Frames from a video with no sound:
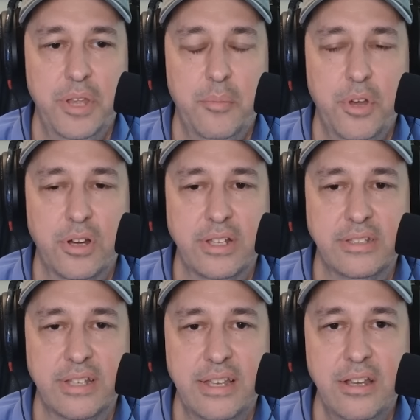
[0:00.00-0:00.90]
Now,
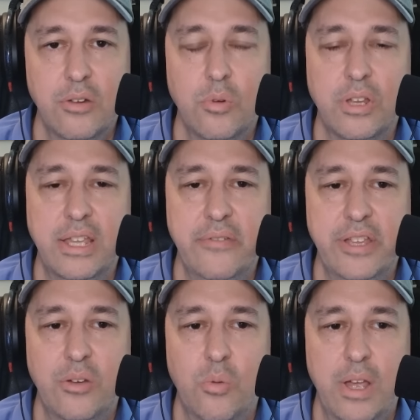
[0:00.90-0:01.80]
Marcus, I hear we're
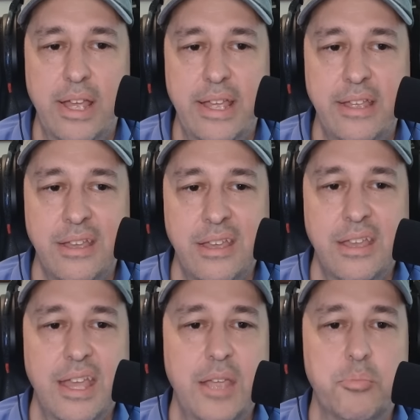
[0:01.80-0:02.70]
giving away
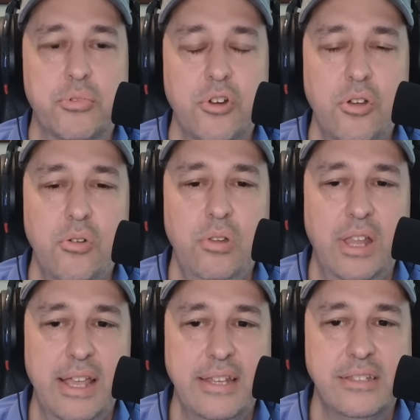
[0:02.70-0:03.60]
a
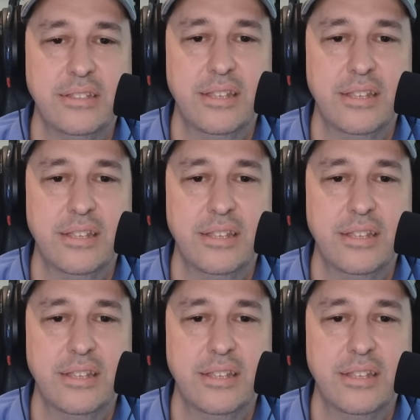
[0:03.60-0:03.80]
ProLights